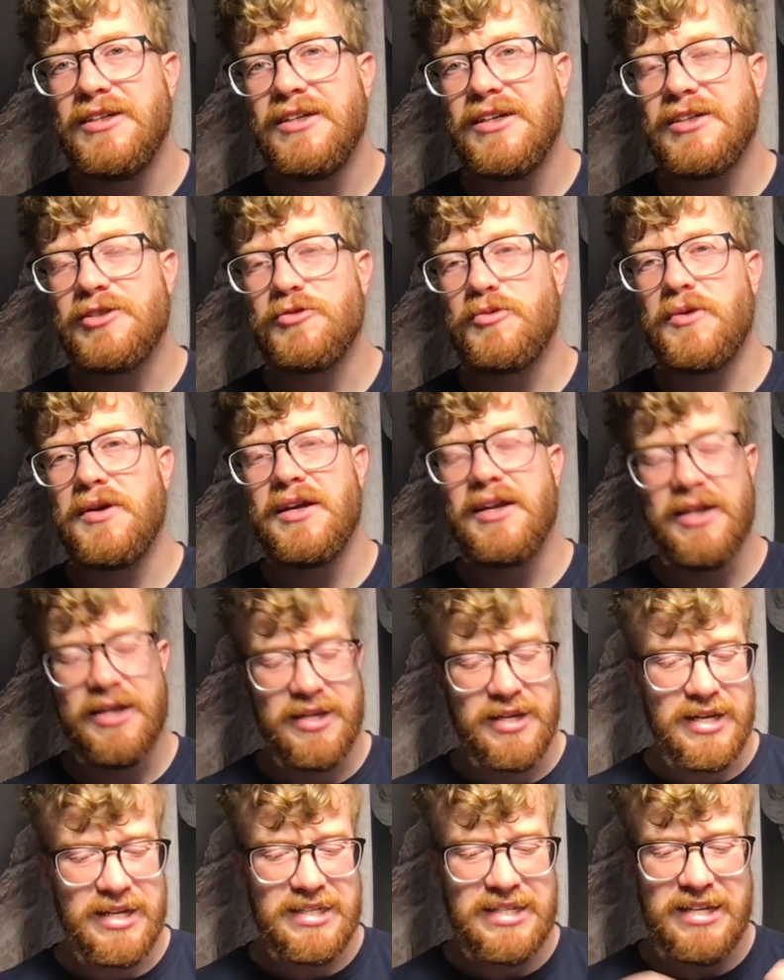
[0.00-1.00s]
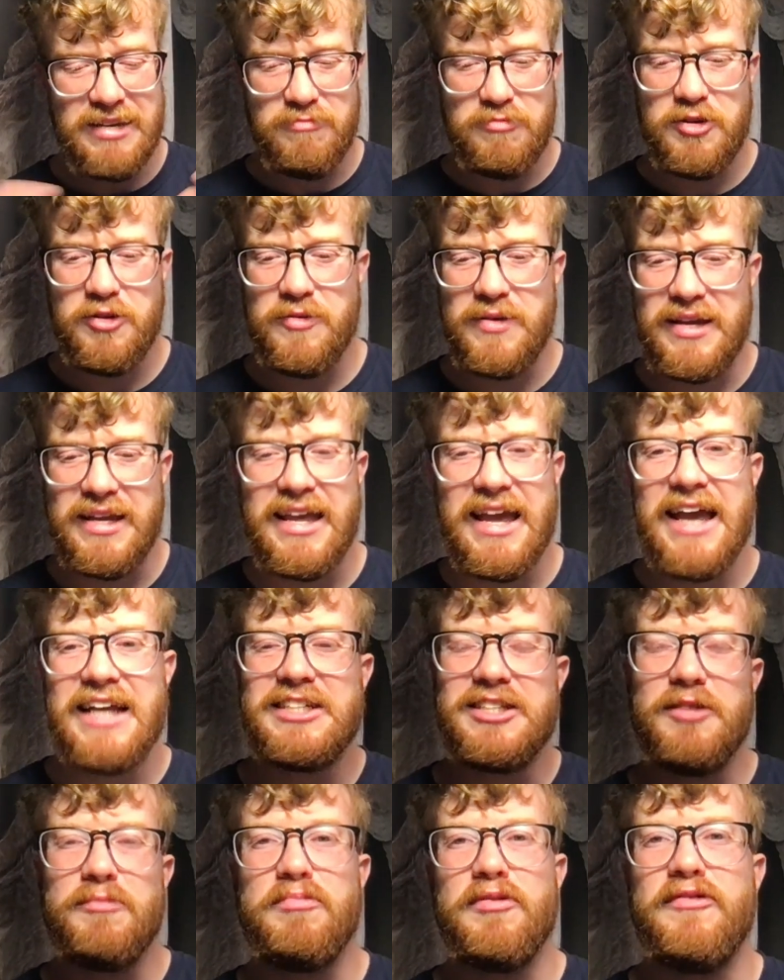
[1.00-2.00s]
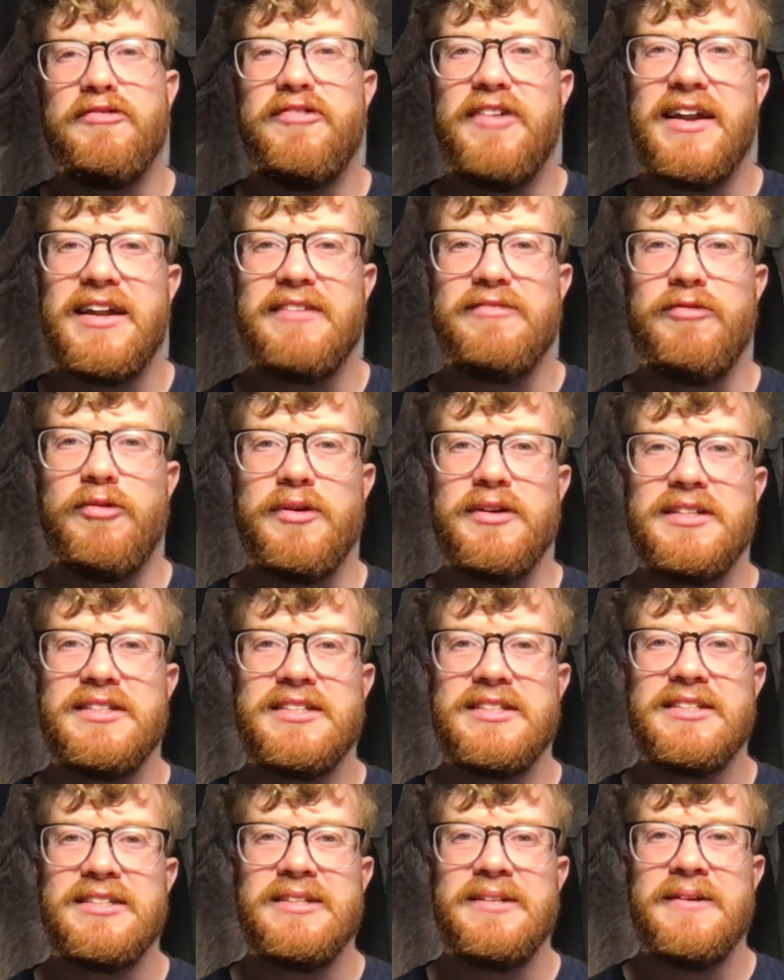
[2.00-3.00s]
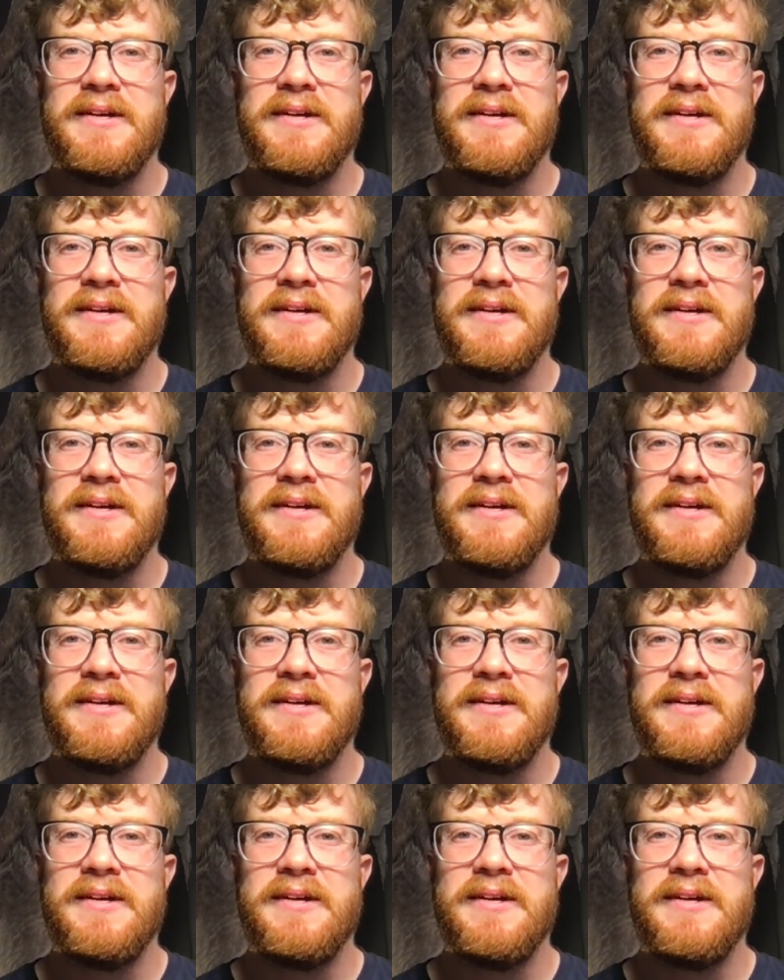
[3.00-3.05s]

as we attempt to engage the prophetic voice,